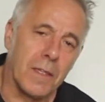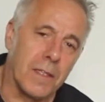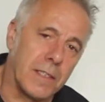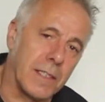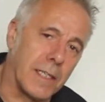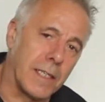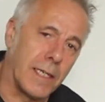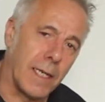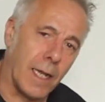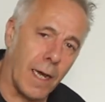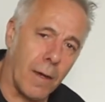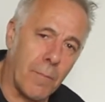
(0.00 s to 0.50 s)
the
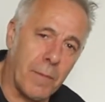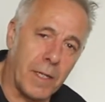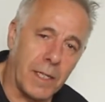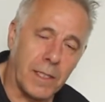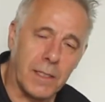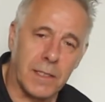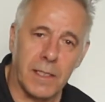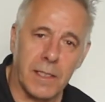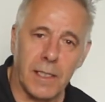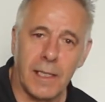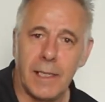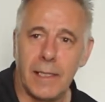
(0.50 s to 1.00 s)

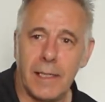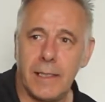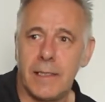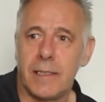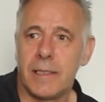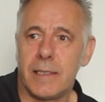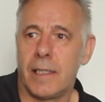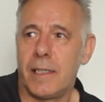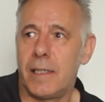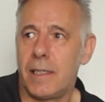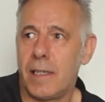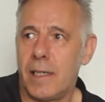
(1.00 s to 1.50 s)
dynamics,
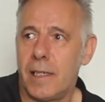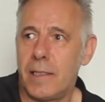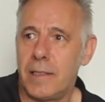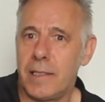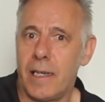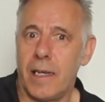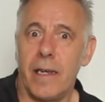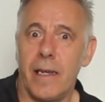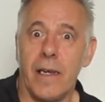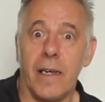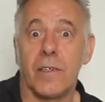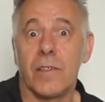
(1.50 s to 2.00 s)
and it had
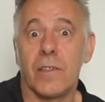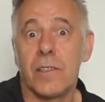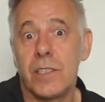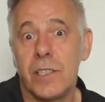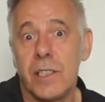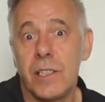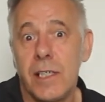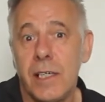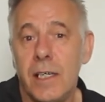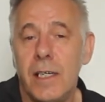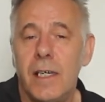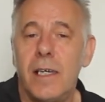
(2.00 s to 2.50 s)

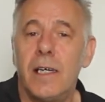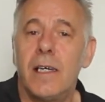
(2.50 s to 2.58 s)
energy,